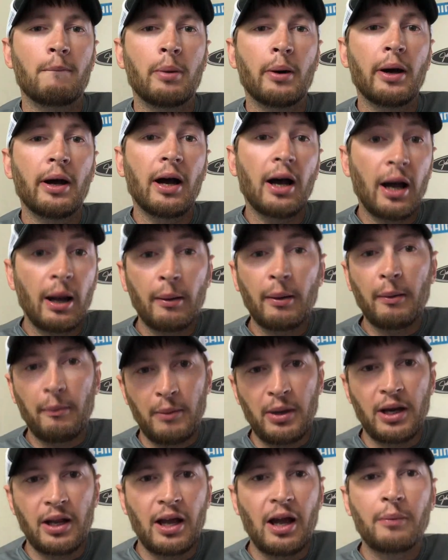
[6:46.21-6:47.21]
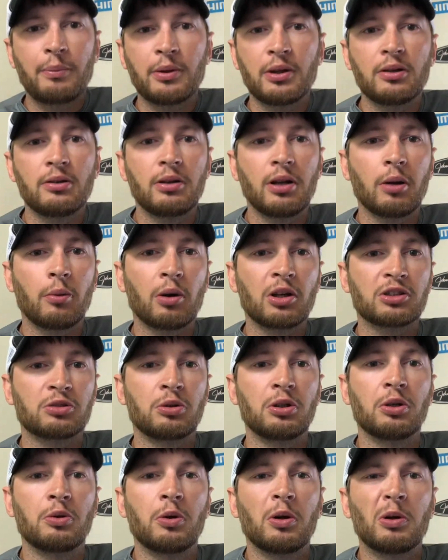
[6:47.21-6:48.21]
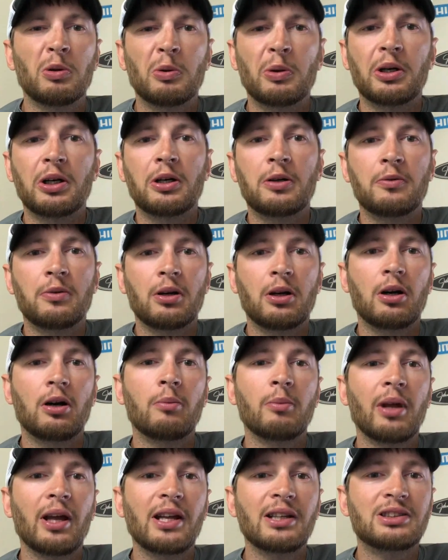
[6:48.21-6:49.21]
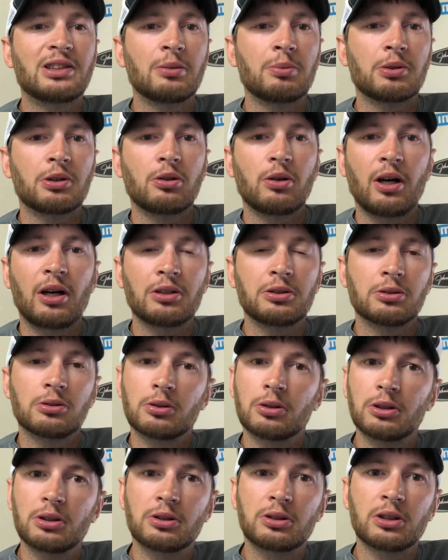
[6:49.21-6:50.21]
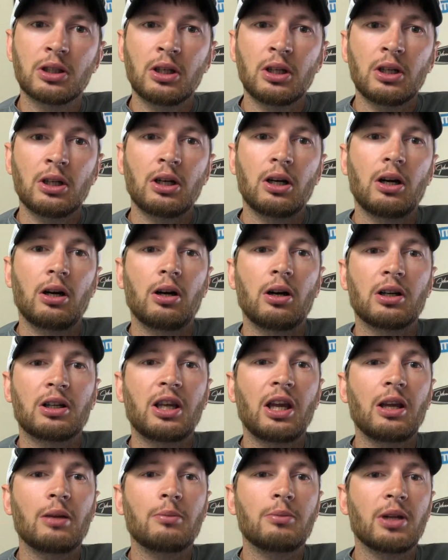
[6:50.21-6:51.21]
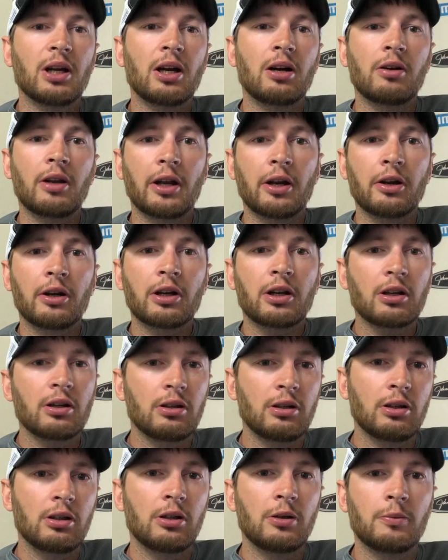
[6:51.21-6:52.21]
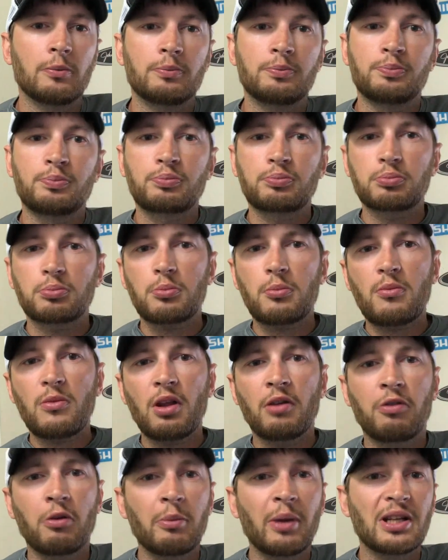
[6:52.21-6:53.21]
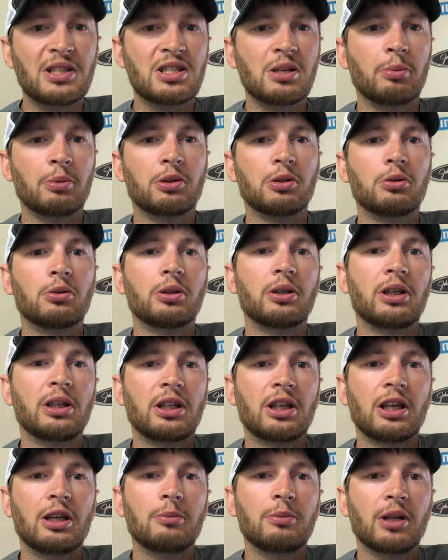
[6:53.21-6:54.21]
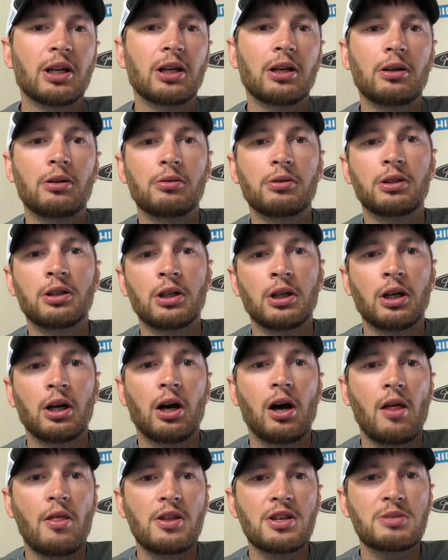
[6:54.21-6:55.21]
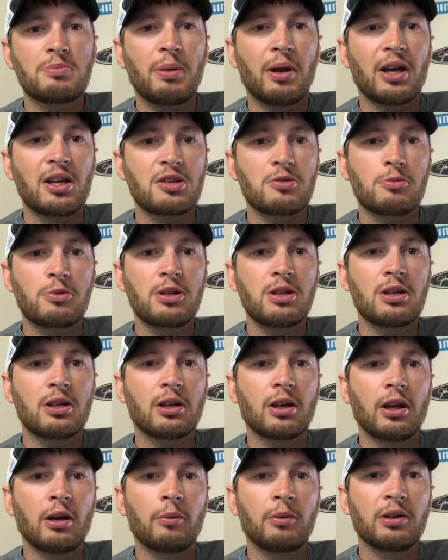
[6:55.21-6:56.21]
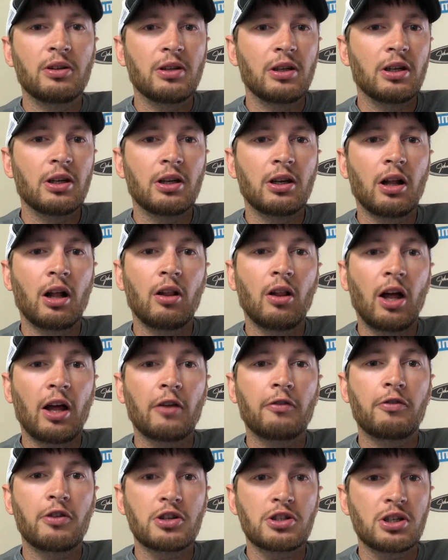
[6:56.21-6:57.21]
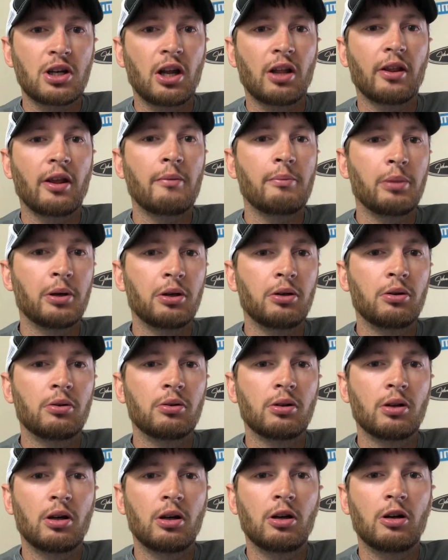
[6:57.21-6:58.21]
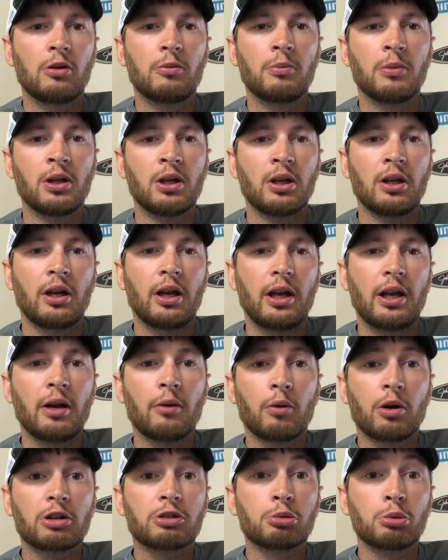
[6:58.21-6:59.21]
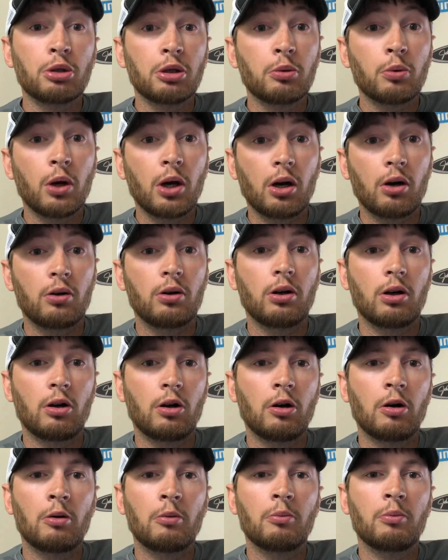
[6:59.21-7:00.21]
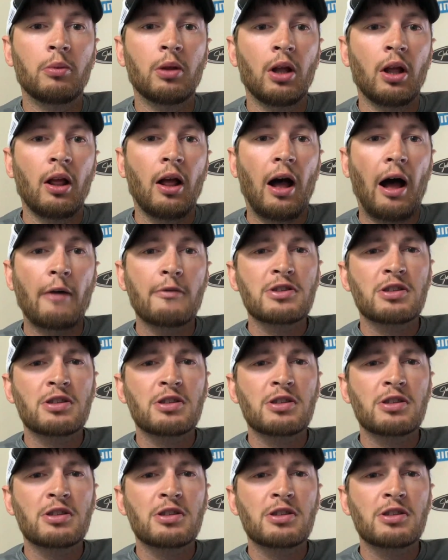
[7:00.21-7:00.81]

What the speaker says: But I made it happen. It works really, really well. Atypical Outdoors came down, Eric from Atypical, he came down this past week, and we did a lot of fishing out of that boat, and it works really well. I